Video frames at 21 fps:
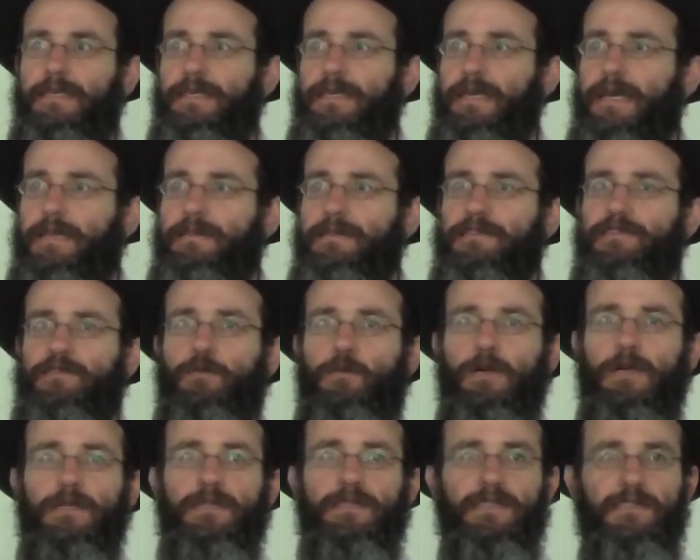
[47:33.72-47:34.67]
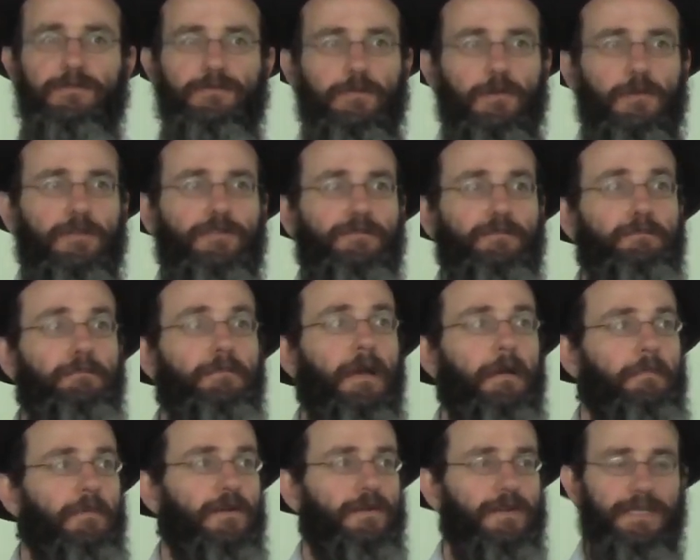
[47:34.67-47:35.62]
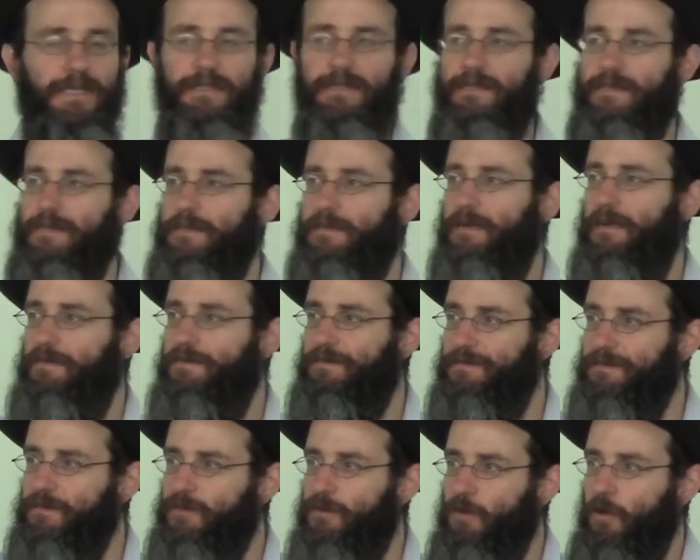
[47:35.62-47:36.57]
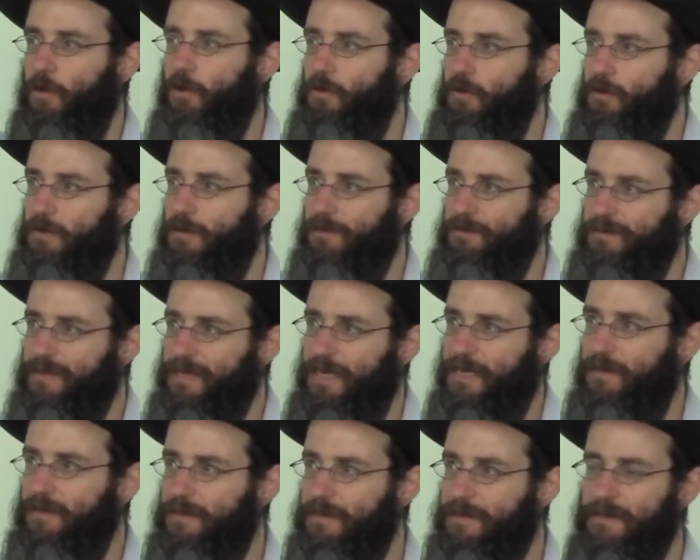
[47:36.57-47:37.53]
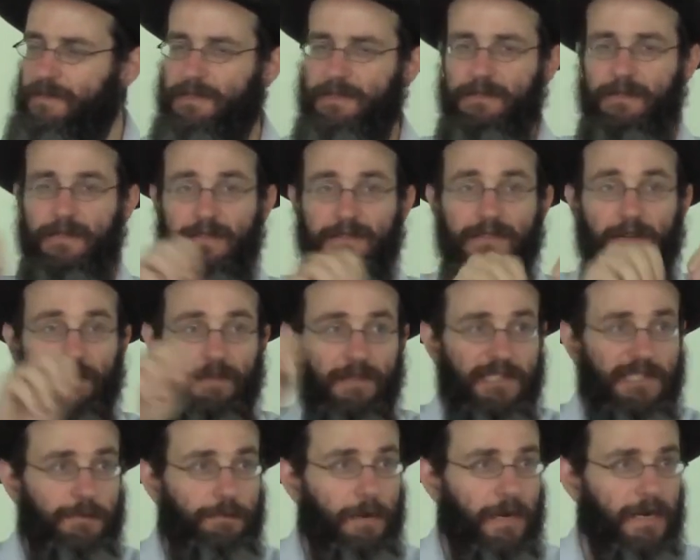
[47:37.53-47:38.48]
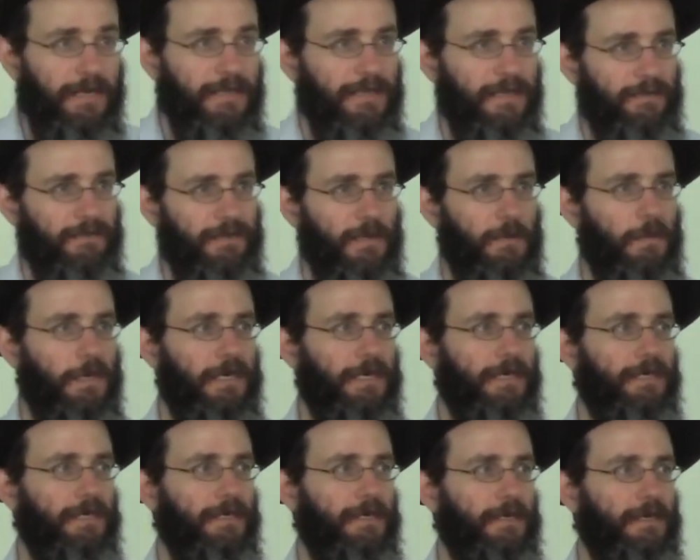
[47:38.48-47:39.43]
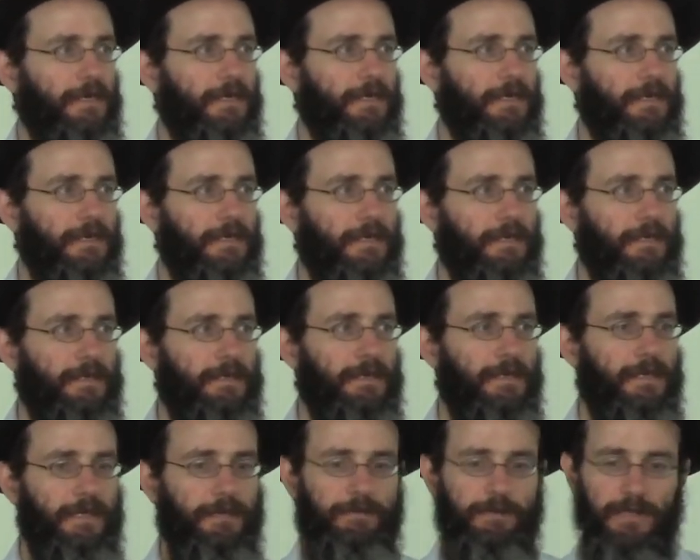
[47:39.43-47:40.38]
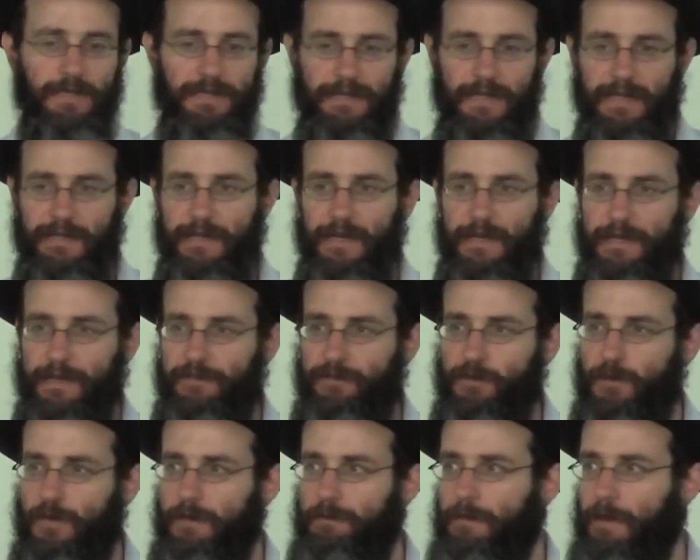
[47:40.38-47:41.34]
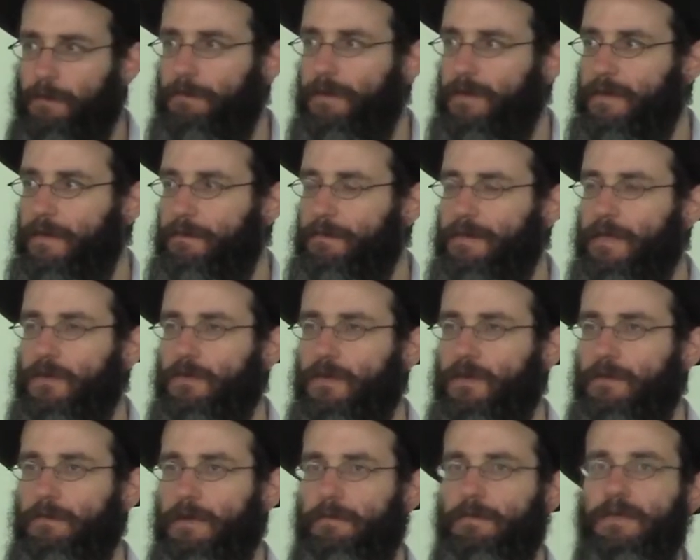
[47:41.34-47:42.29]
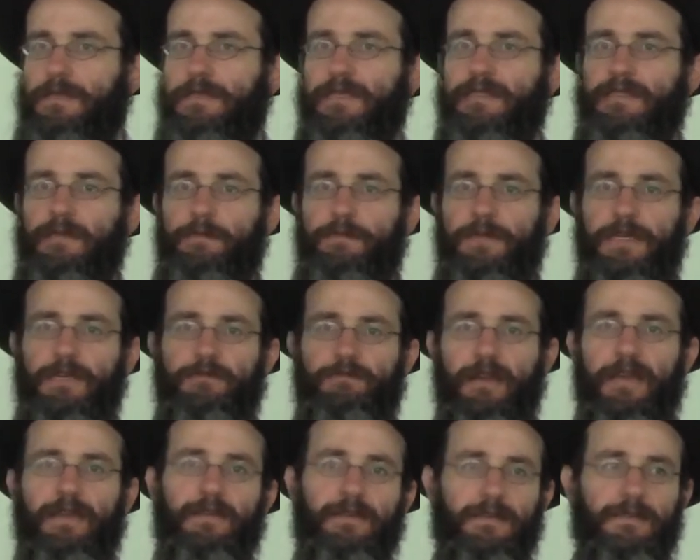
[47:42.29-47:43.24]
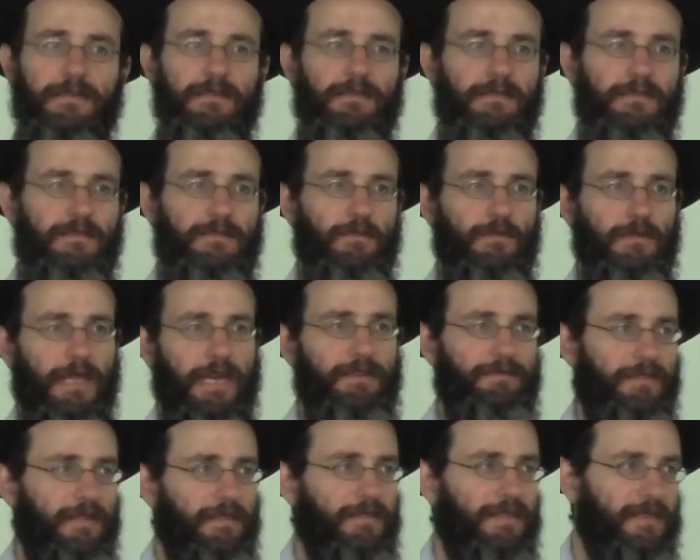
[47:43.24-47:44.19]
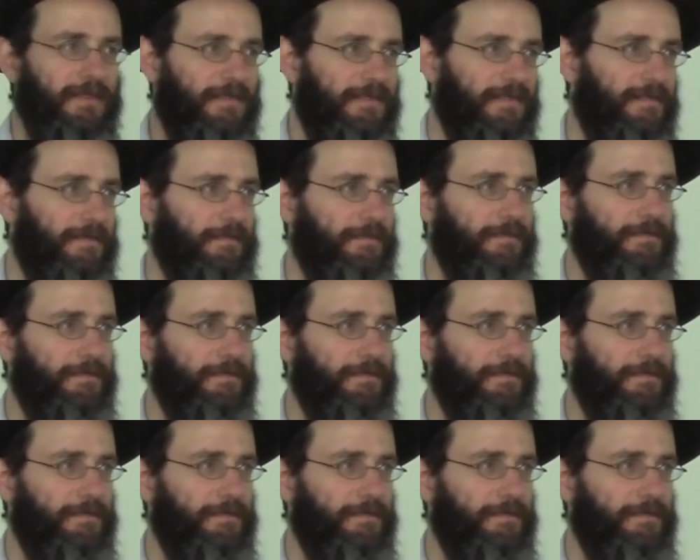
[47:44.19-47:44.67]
this world is full of memories of tohu, of chaos. These are the sparks everywhere. And if you're sensitive, you remember them. Then you remember there's something greater to life than this.